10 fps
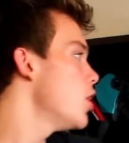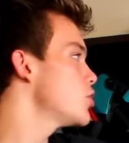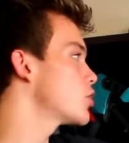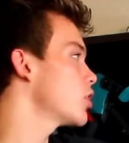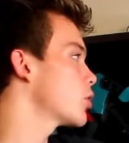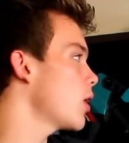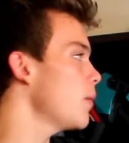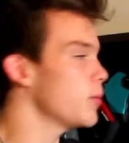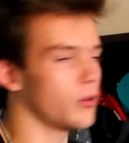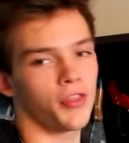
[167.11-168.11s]
is you're gonna
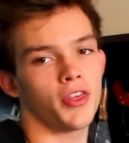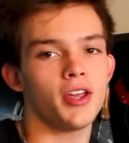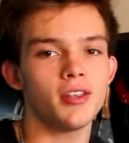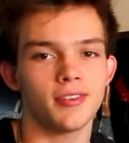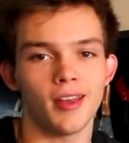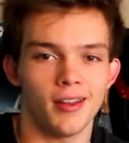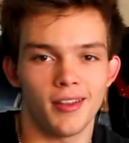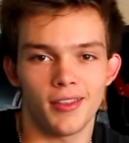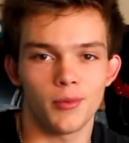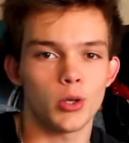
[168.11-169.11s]
grab your things that,
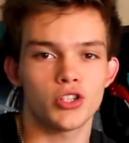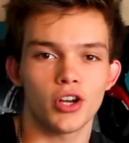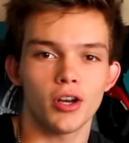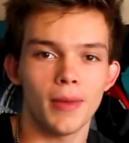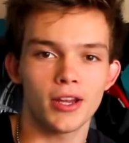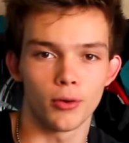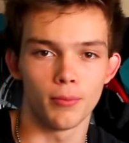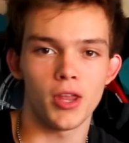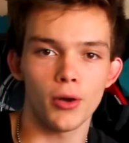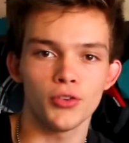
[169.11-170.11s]
that what you're gonna make your
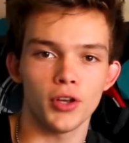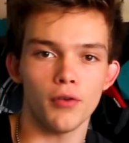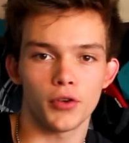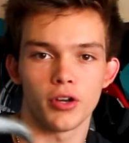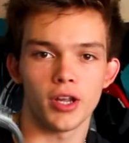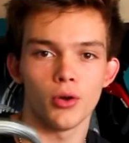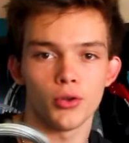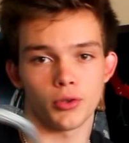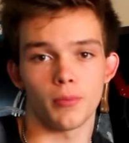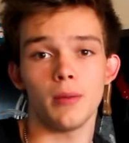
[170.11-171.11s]
nails of, your
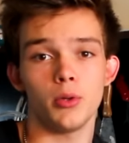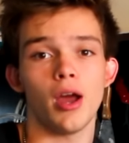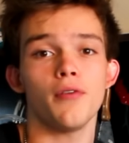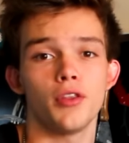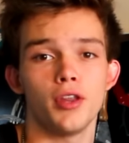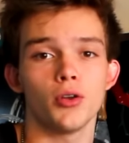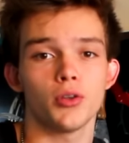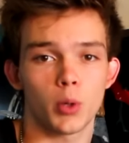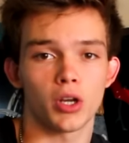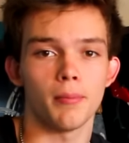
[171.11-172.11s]
nails, or maybe you have the nails that
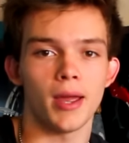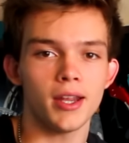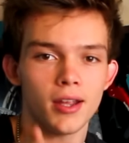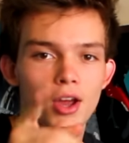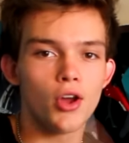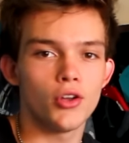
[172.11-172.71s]
we're gonna make.